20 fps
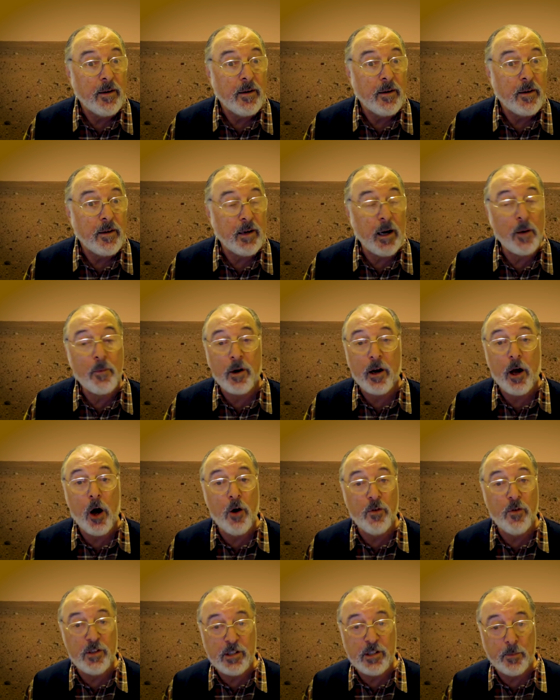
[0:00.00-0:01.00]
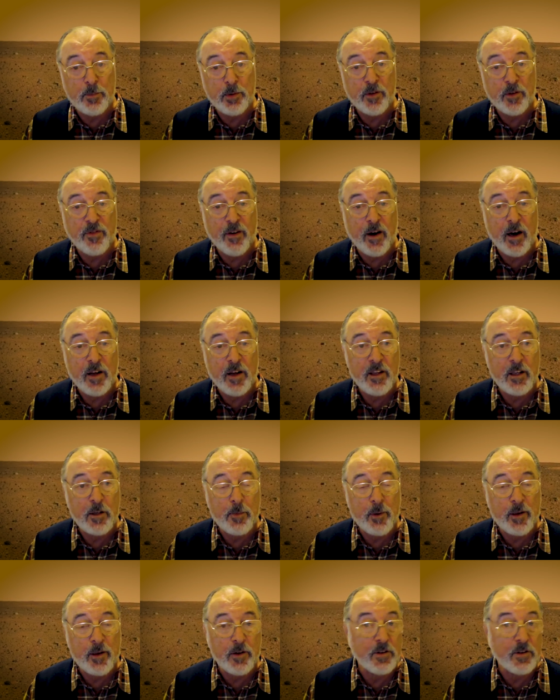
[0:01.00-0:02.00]
You don't want to oversimplify things
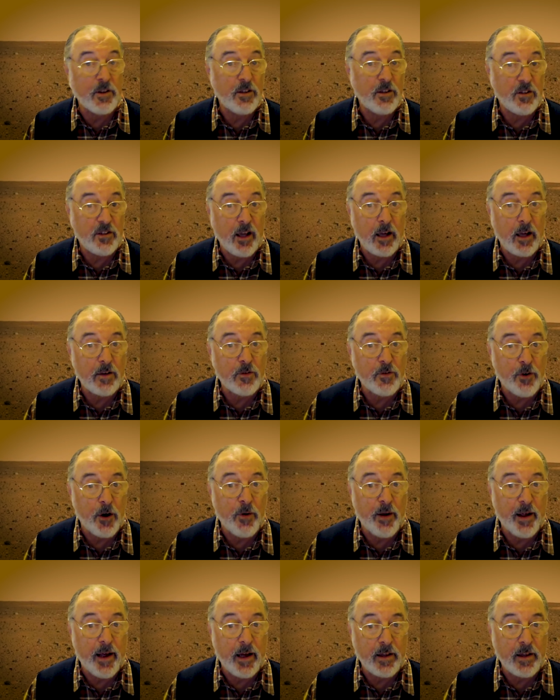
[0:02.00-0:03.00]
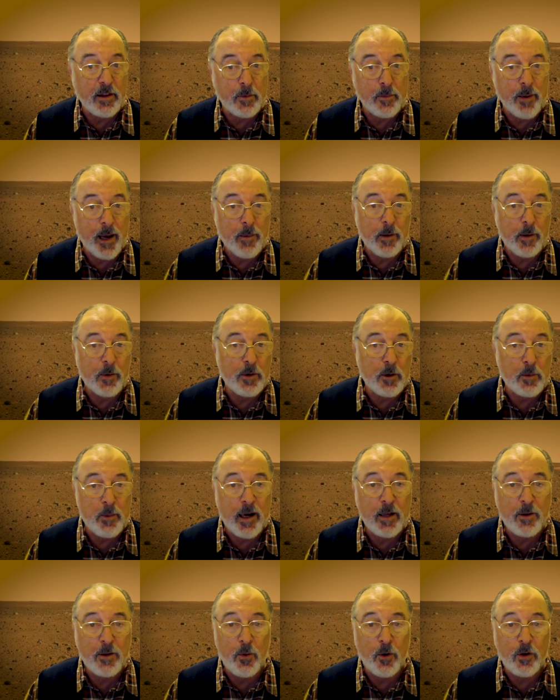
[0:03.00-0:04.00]
because then you start throwing out the baby with the
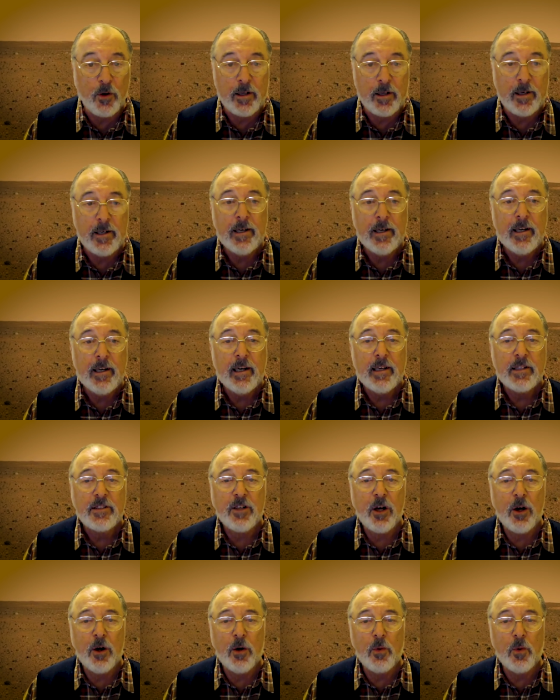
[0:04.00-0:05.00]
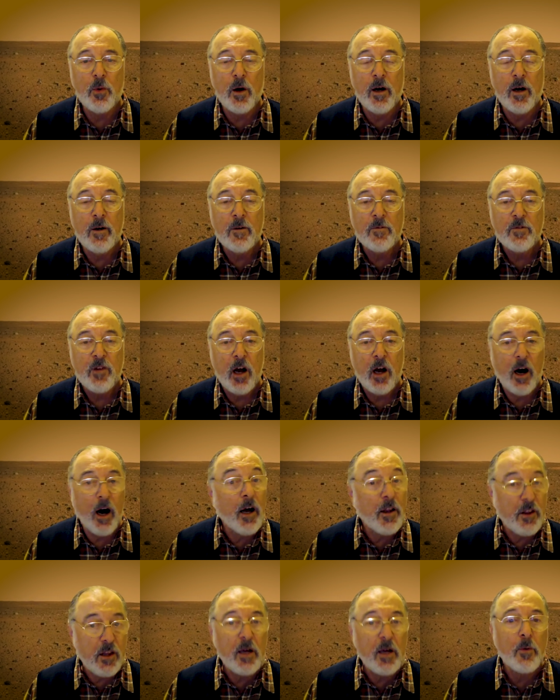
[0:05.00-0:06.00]
bathwater. So uh, I
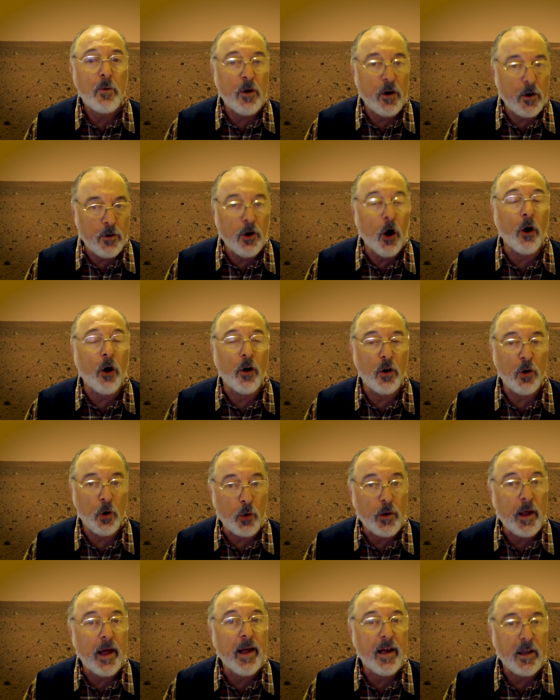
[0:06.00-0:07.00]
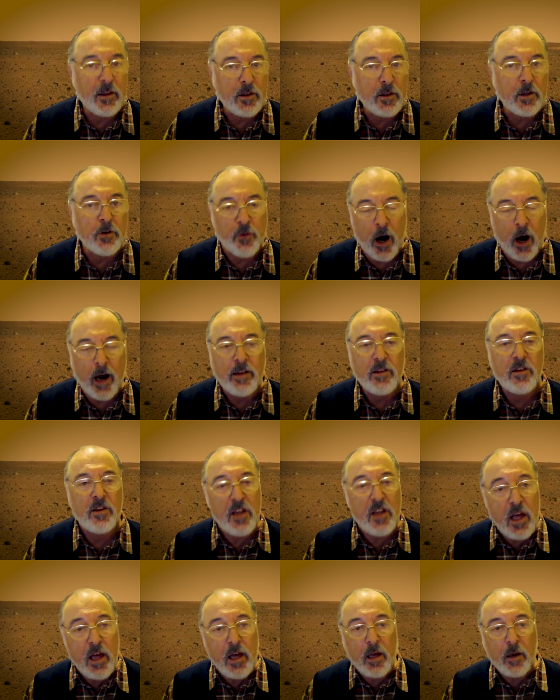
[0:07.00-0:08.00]
think we're not looking at the right
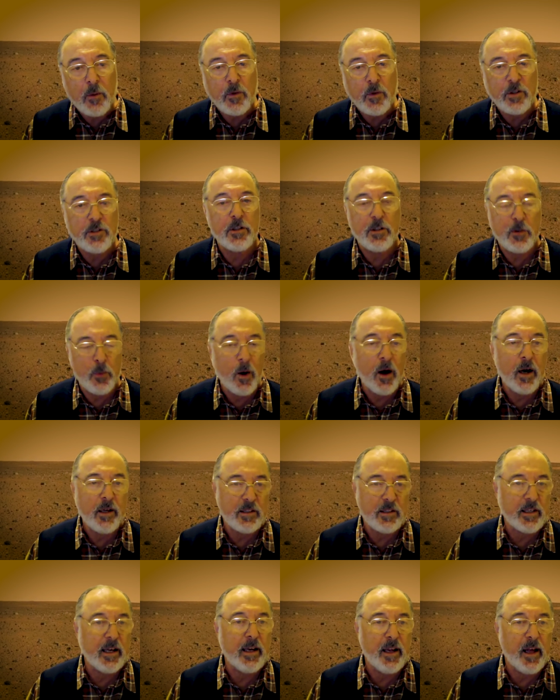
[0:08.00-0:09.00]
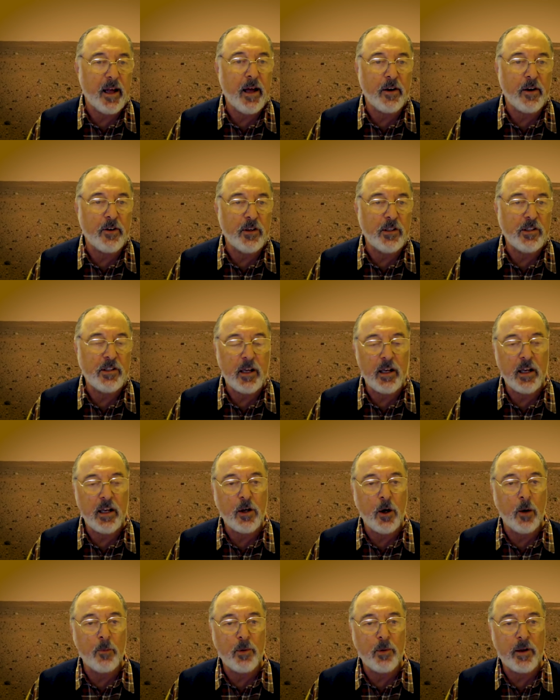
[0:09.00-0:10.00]
thing, which is why it's getting increasingly
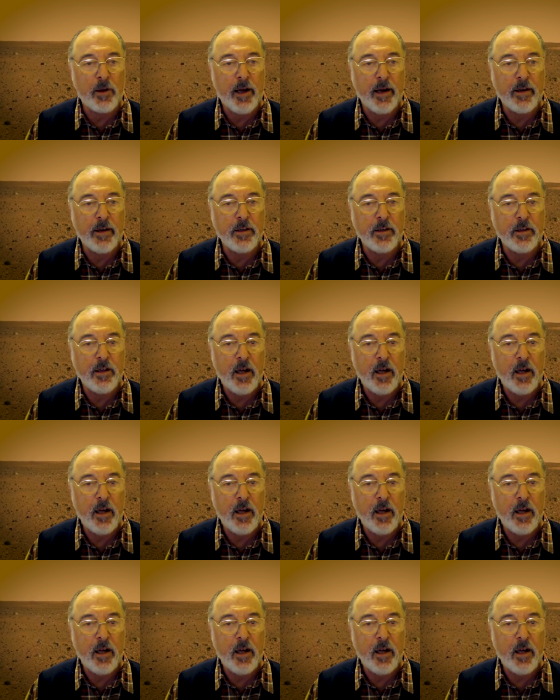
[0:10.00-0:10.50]
complicated.